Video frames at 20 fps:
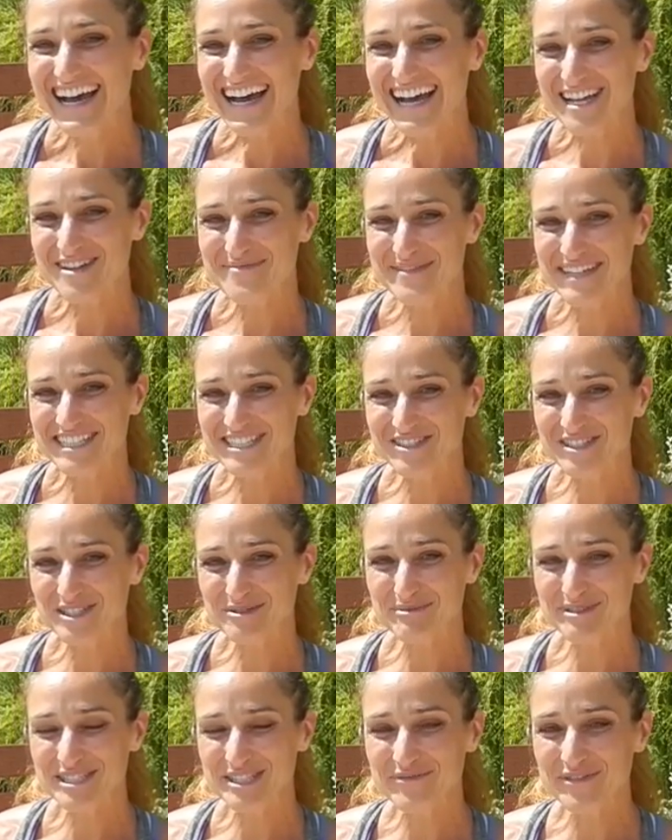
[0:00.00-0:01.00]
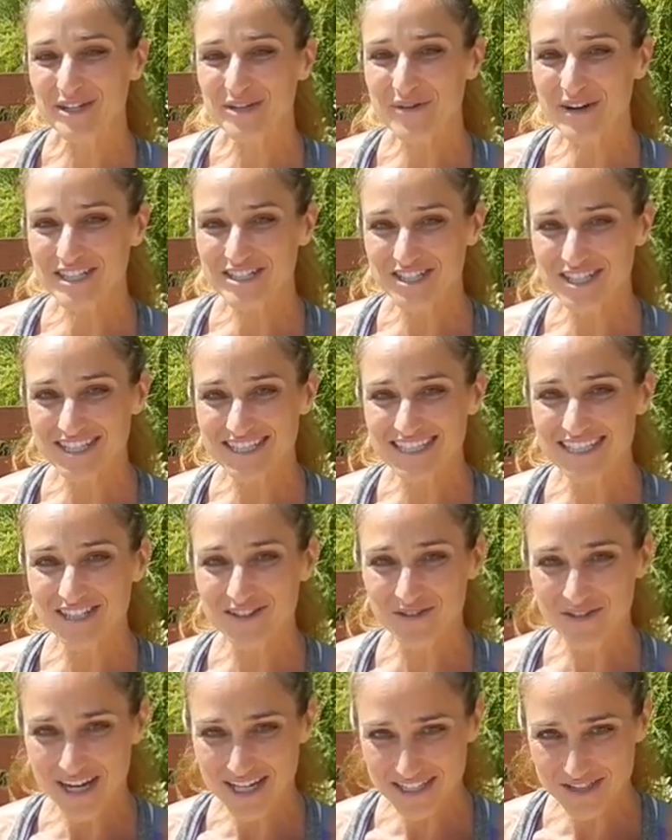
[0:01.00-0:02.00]
I am answering specific questions that
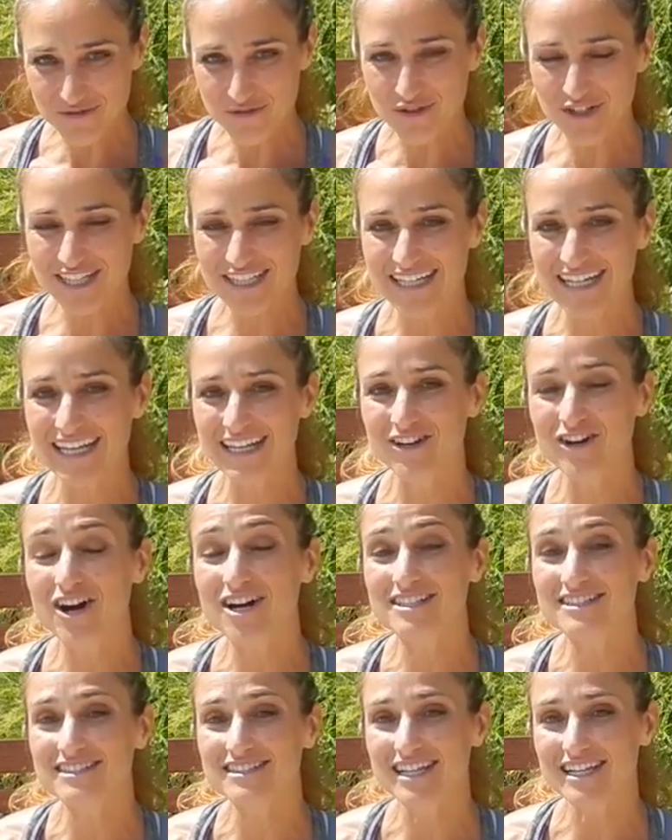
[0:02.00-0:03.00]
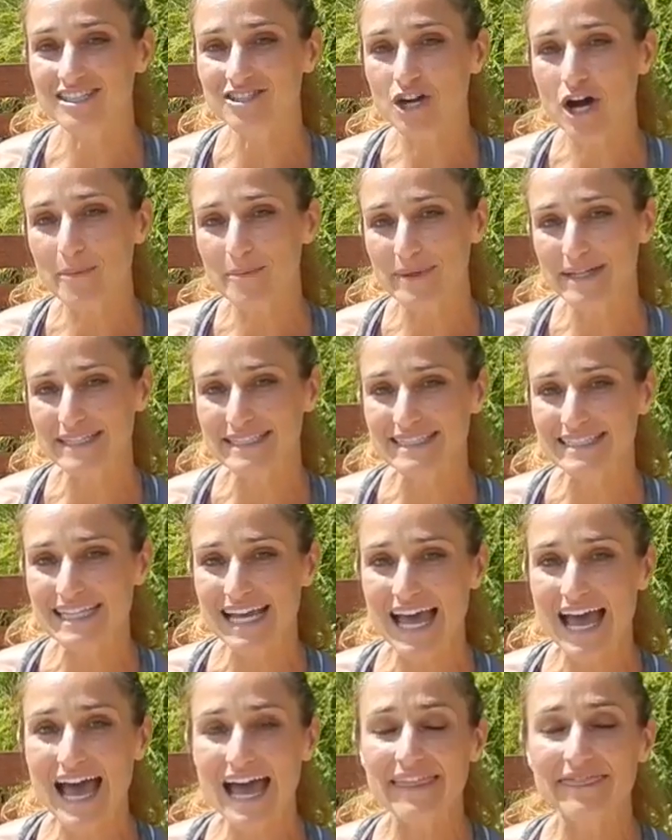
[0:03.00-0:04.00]
you guys have written in on select topics.
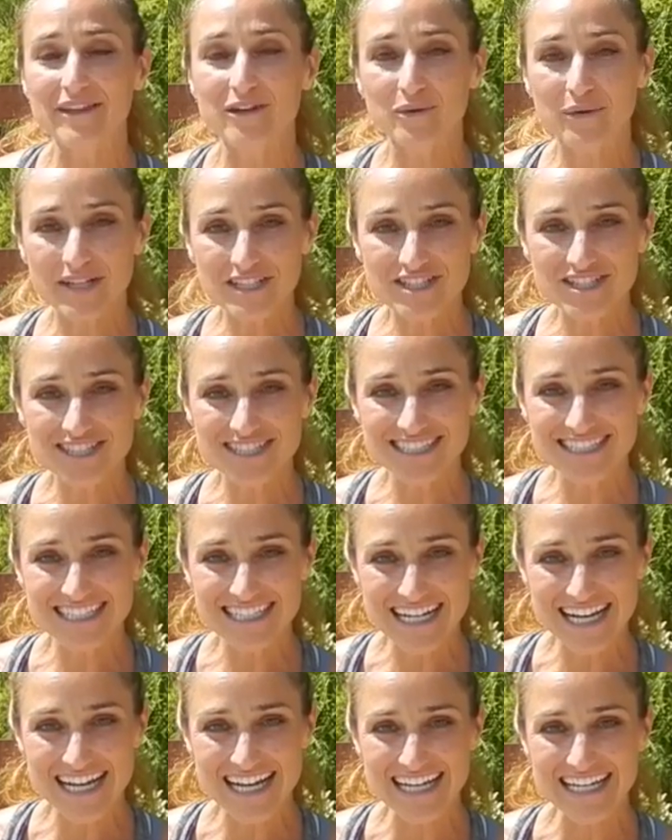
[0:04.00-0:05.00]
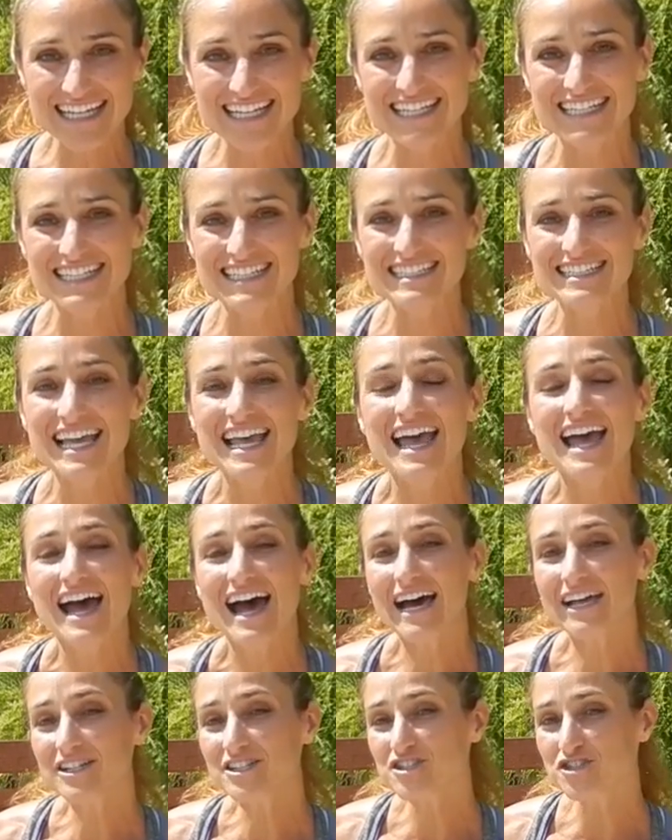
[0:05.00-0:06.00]
And the question today is,
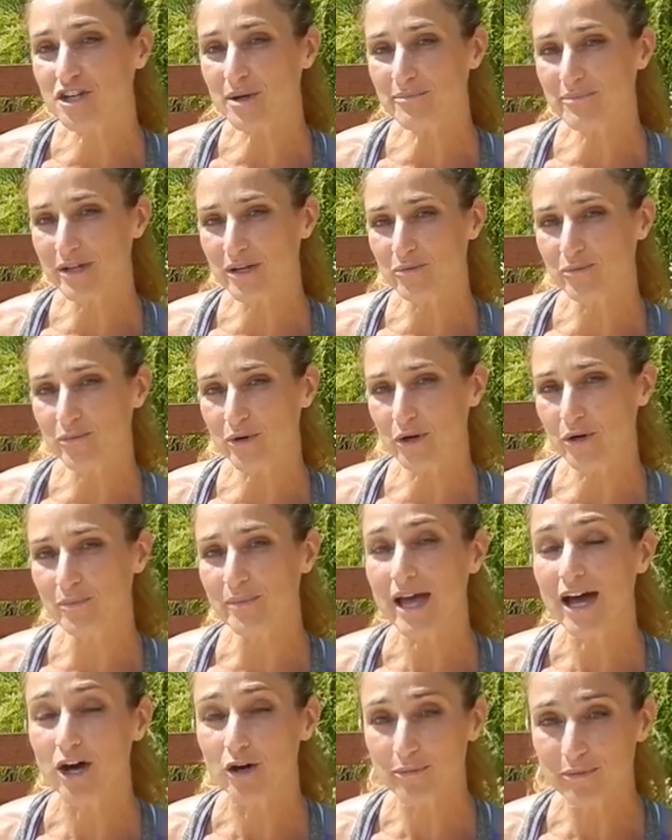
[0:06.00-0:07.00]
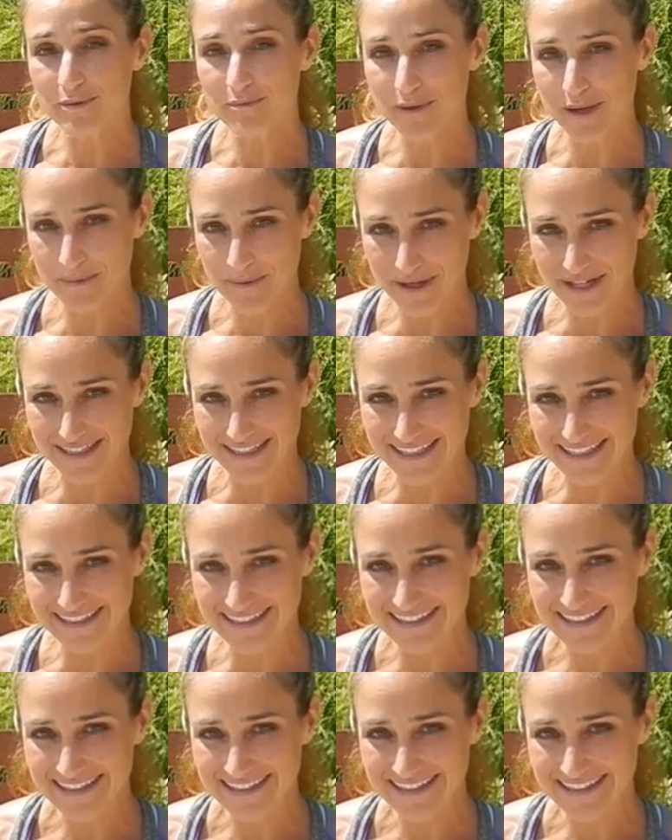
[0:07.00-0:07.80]
how does jumping rope help my body?